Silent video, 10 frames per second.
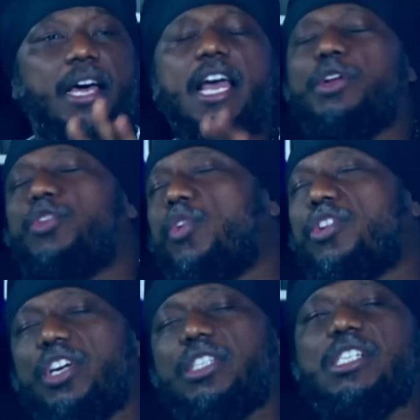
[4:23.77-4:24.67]
Here we
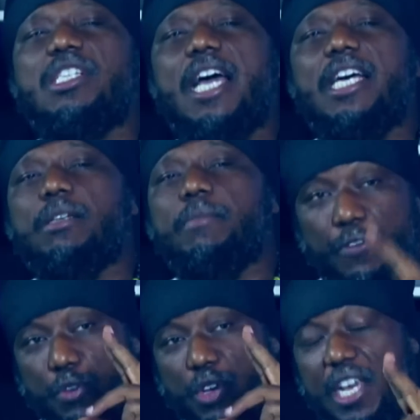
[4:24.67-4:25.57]
don't criticize,
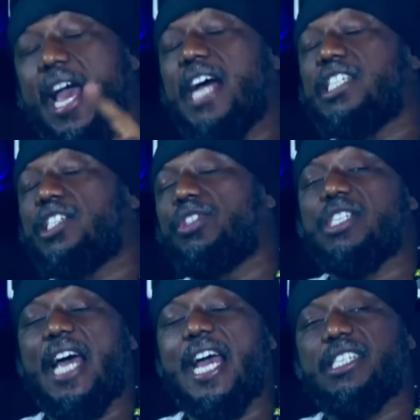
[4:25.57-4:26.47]
but if you hear us
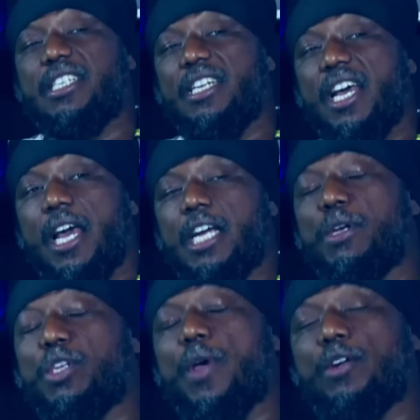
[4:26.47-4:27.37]
criticizing,
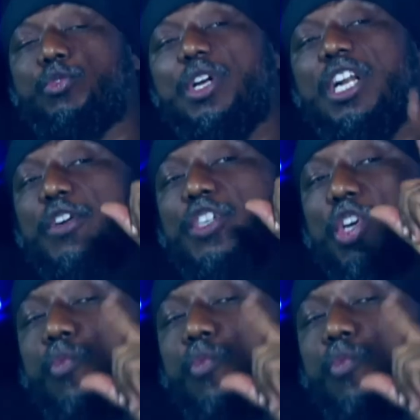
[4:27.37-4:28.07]
it means we are doing it for